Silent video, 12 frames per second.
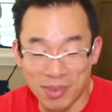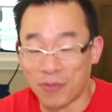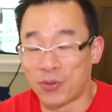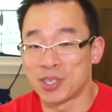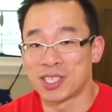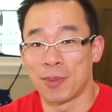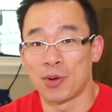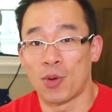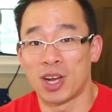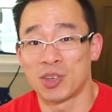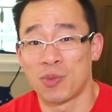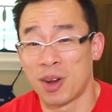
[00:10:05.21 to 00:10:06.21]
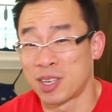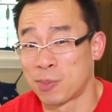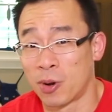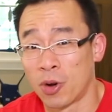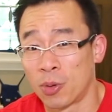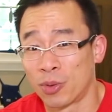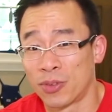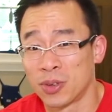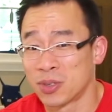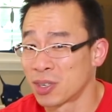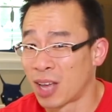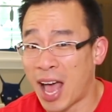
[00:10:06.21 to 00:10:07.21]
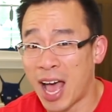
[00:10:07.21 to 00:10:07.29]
First time you're watching one of my smart home reviews,